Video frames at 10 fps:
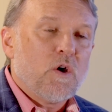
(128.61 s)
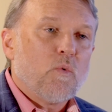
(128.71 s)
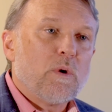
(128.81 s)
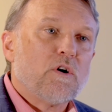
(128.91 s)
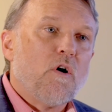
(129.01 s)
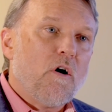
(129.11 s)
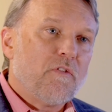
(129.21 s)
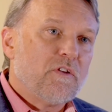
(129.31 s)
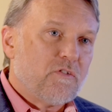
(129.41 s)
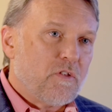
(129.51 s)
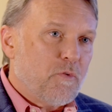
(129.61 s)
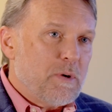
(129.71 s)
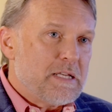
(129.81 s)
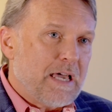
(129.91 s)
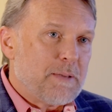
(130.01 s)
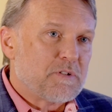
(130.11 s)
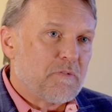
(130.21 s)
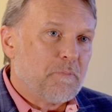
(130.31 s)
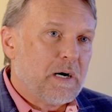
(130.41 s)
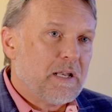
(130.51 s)
We call this the three types
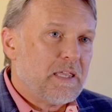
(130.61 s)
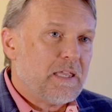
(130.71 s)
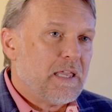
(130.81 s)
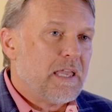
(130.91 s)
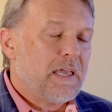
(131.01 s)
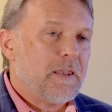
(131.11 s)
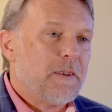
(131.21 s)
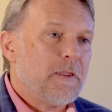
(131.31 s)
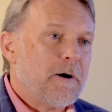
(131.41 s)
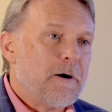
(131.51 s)
of money, and